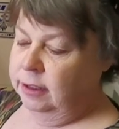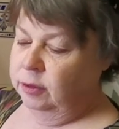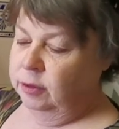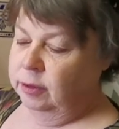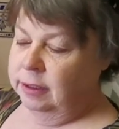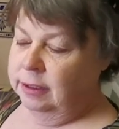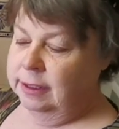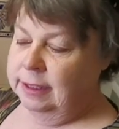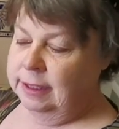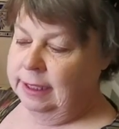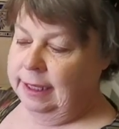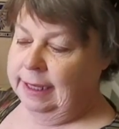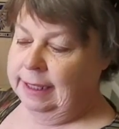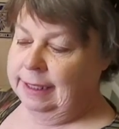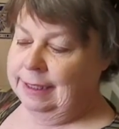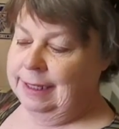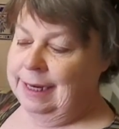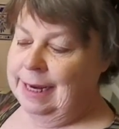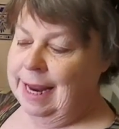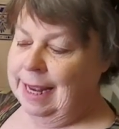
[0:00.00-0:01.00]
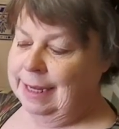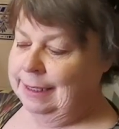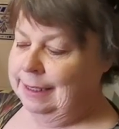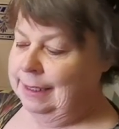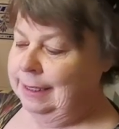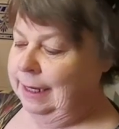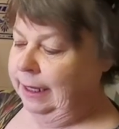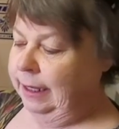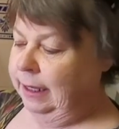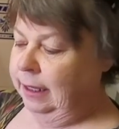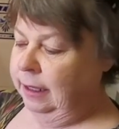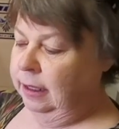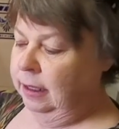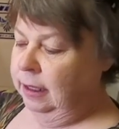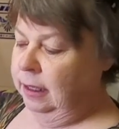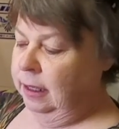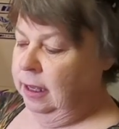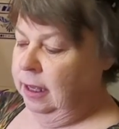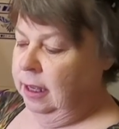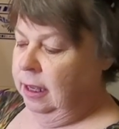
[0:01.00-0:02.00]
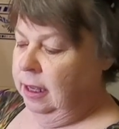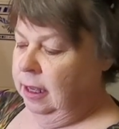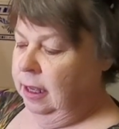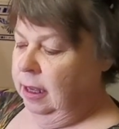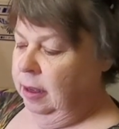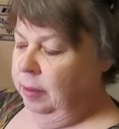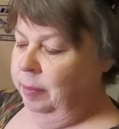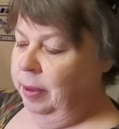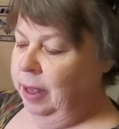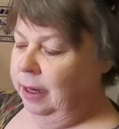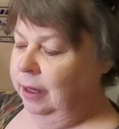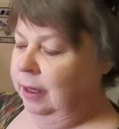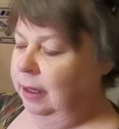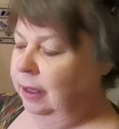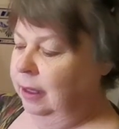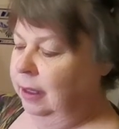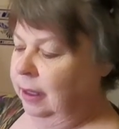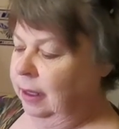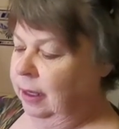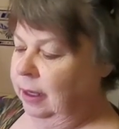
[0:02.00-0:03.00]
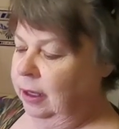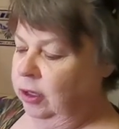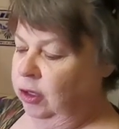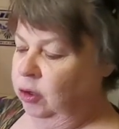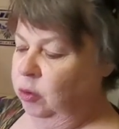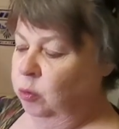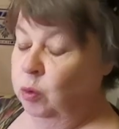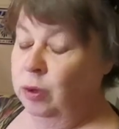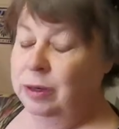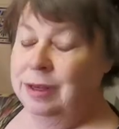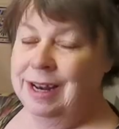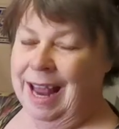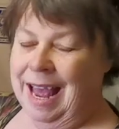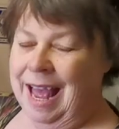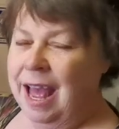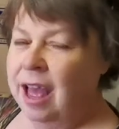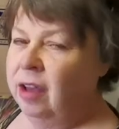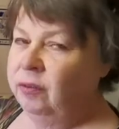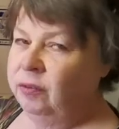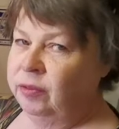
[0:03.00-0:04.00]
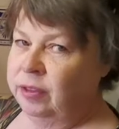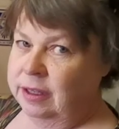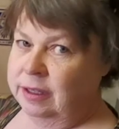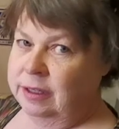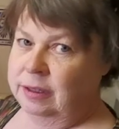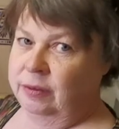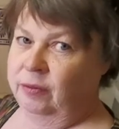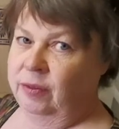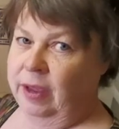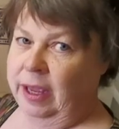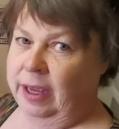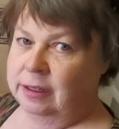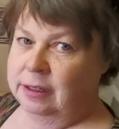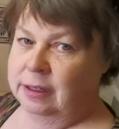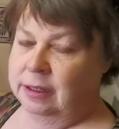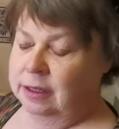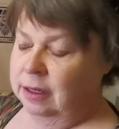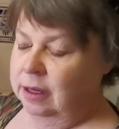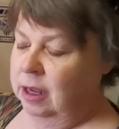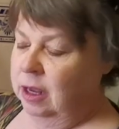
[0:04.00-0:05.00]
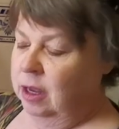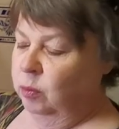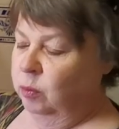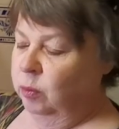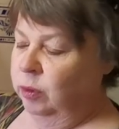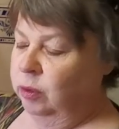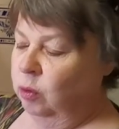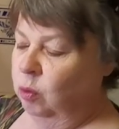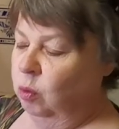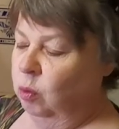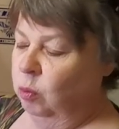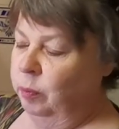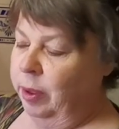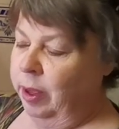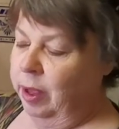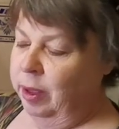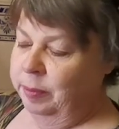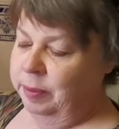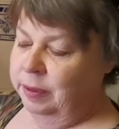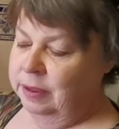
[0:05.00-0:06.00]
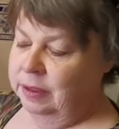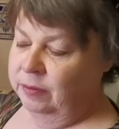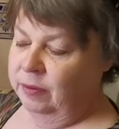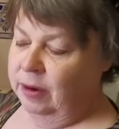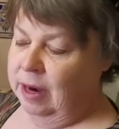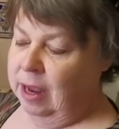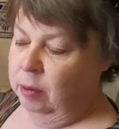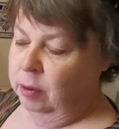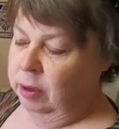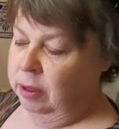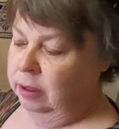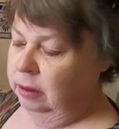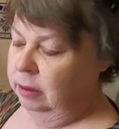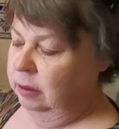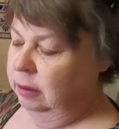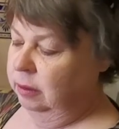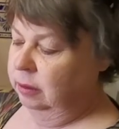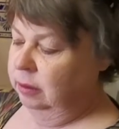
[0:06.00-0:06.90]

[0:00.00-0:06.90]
As you can see, it's elastic, but you wouldn't have this effect with all-purpose flour.